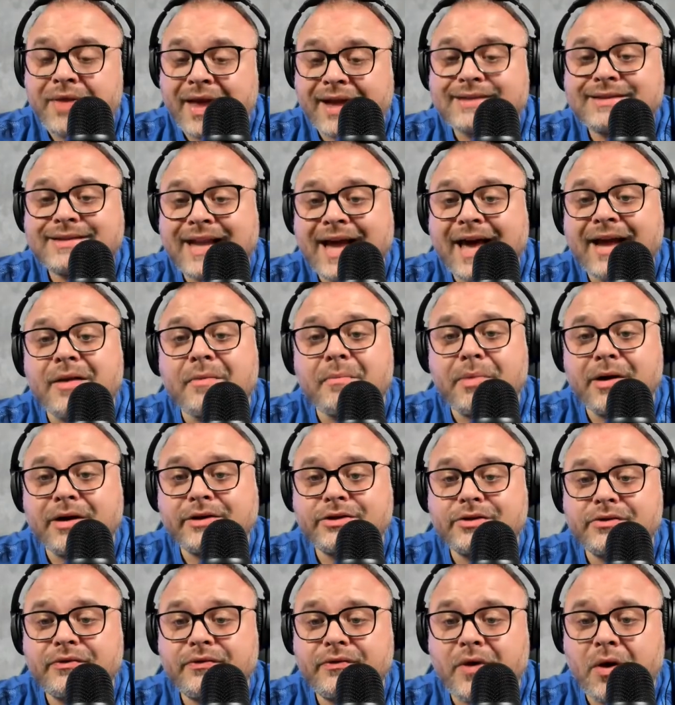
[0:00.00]
That's not a
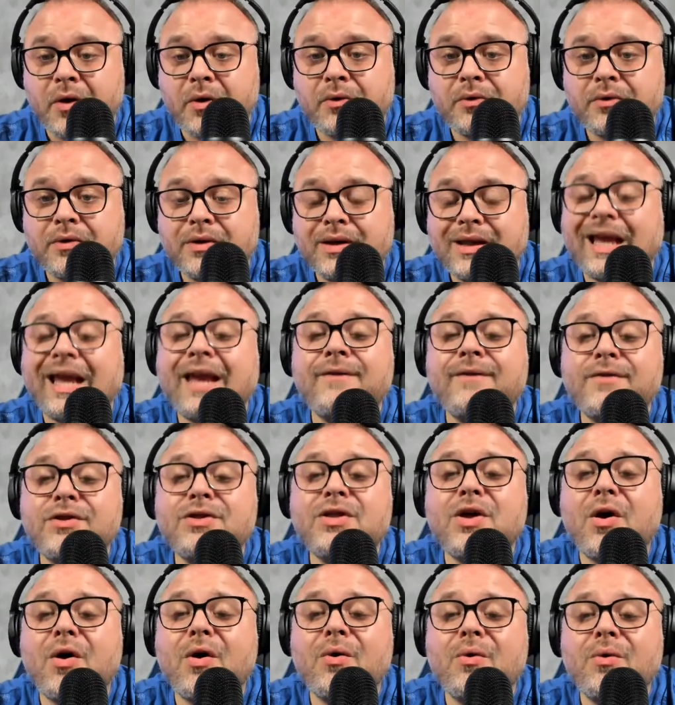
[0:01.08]
budget phone. Even
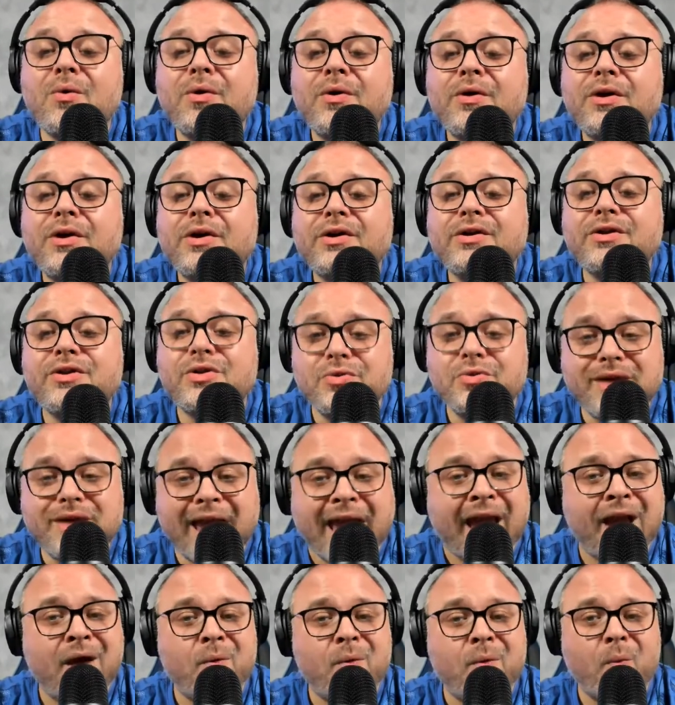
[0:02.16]
though you
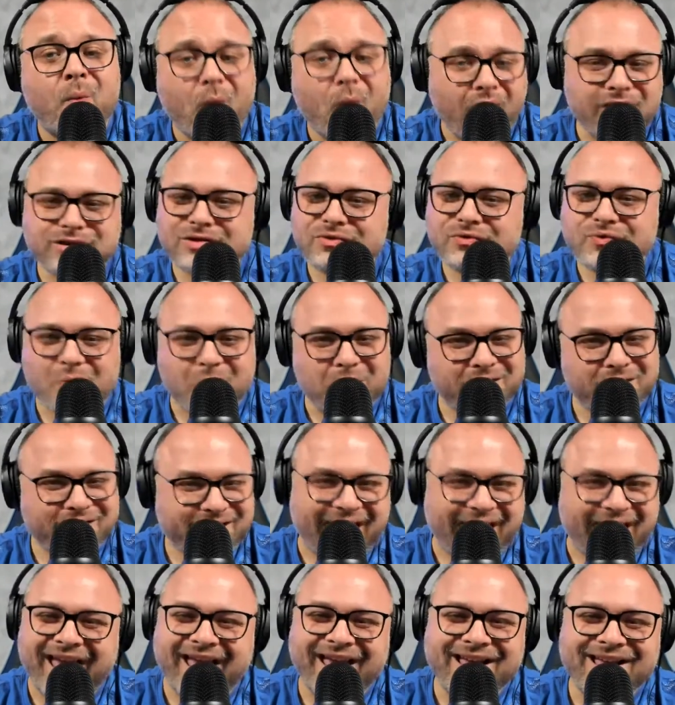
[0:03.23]
can't watch
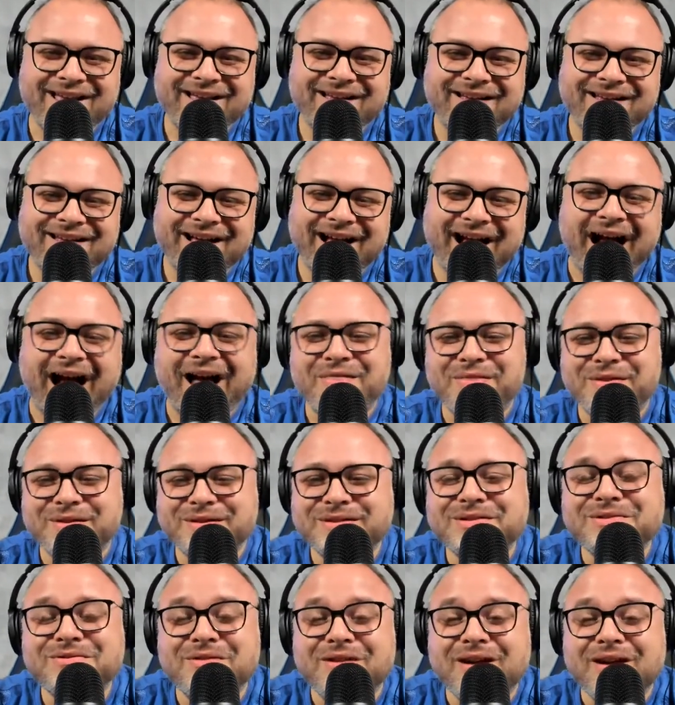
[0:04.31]
4K on the
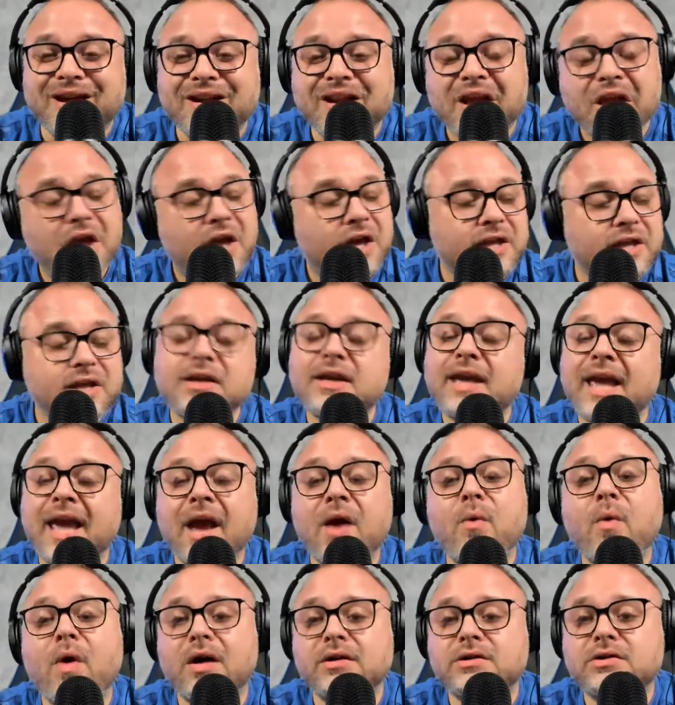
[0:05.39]
screen, you
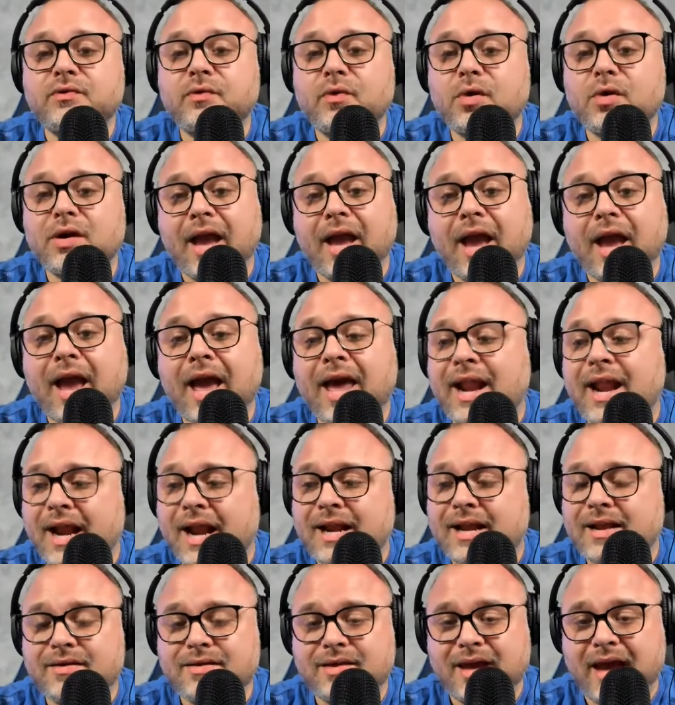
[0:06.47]
can't watch 4K on
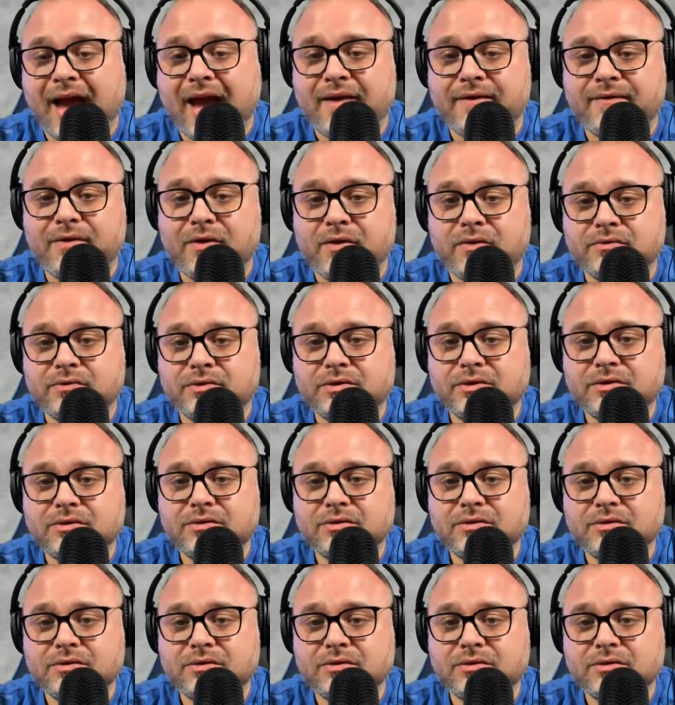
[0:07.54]
any of the iPhones.